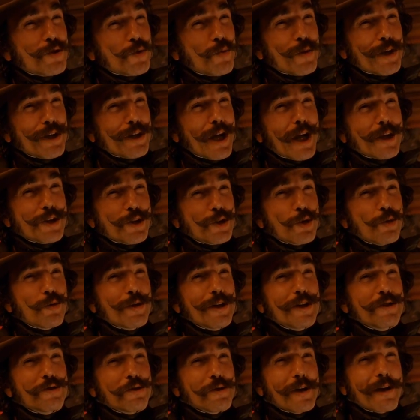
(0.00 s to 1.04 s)
Tweed, I'd
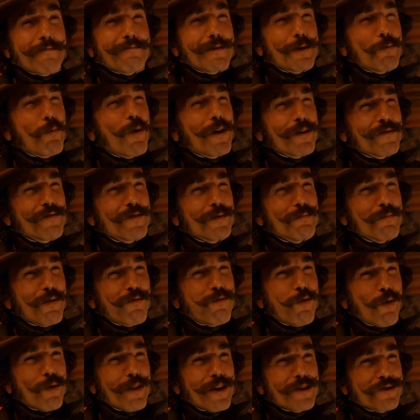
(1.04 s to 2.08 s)
shoot each and every one of them
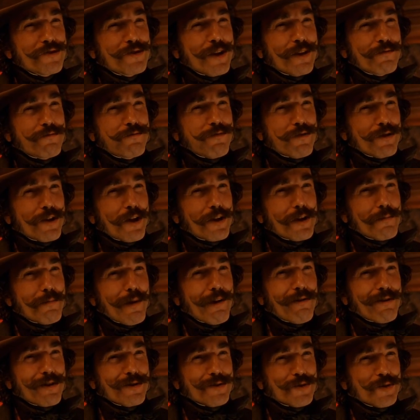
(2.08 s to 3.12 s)
before they set foot on
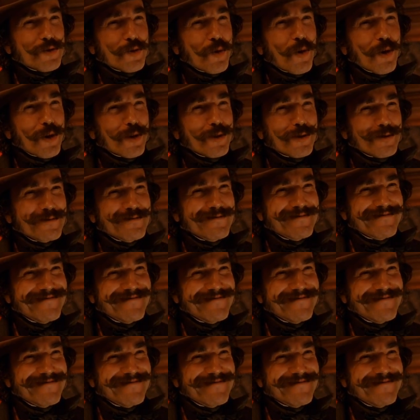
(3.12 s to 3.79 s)
American soil.